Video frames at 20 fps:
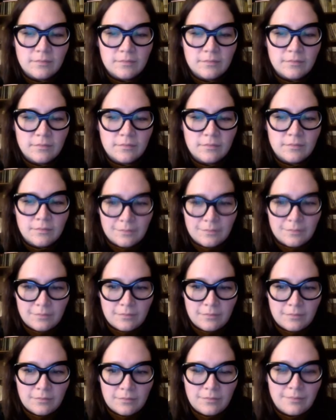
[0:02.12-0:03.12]

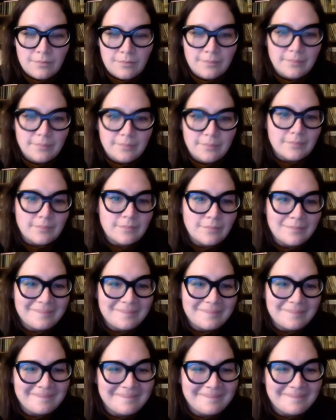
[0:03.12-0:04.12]

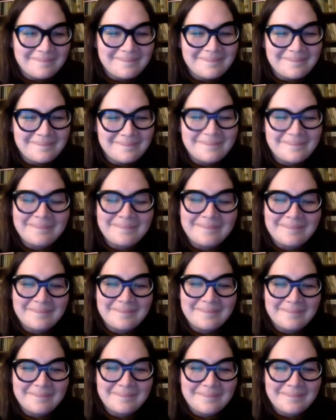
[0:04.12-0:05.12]

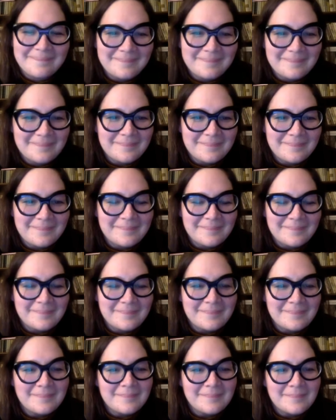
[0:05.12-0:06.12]

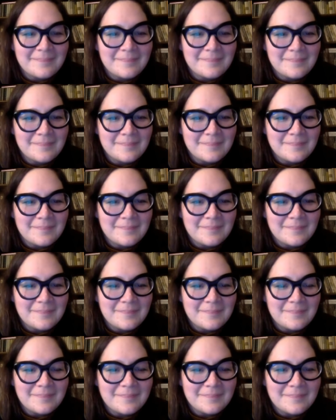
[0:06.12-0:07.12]

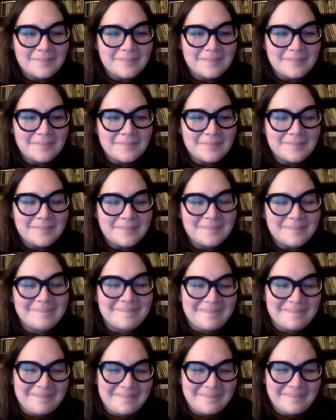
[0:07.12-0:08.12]

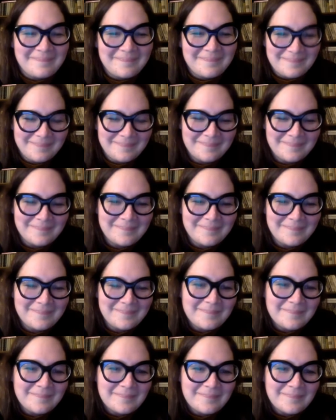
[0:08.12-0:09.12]

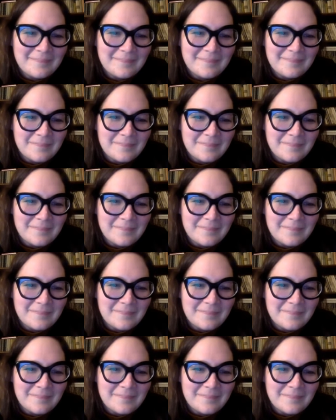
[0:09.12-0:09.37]
(silent)